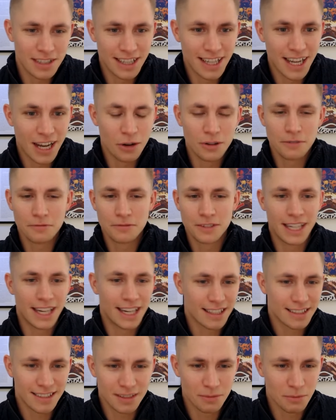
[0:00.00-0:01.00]
now
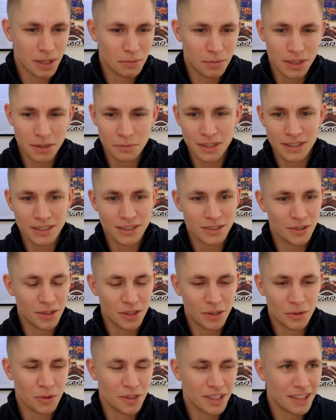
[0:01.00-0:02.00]
FTX is maybe the big story
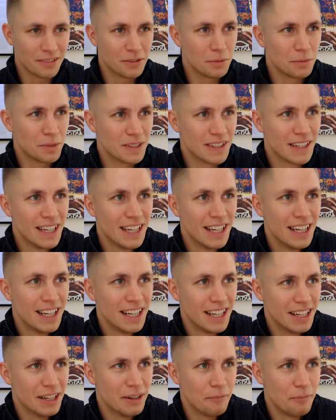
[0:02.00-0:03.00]
or whatever. But
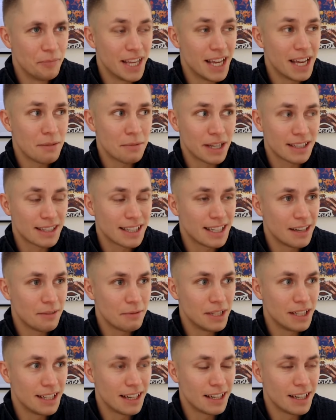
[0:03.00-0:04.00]
um, yeah, back then, I
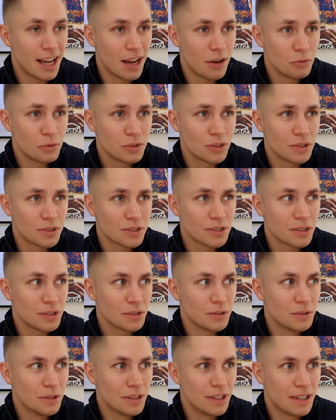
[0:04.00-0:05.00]
mean, I, I was
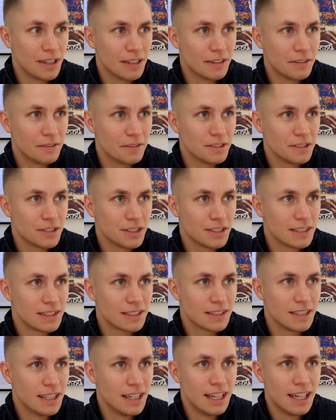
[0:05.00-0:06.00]
also uh,
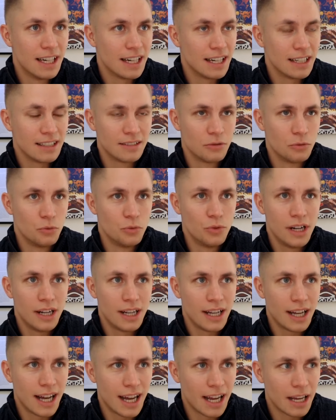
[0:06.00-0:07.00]
just really
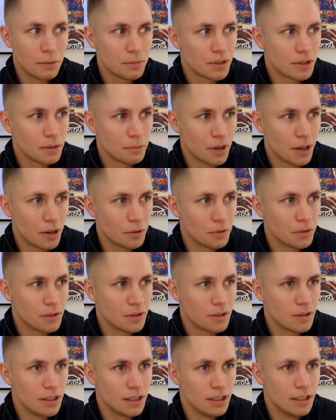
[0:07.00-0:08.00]
hyped about
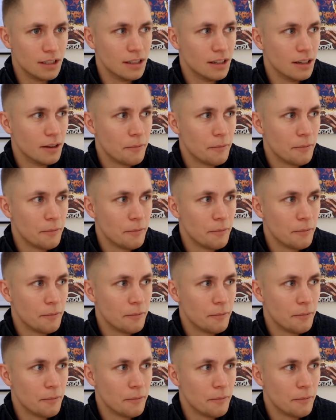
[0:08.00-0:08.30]
the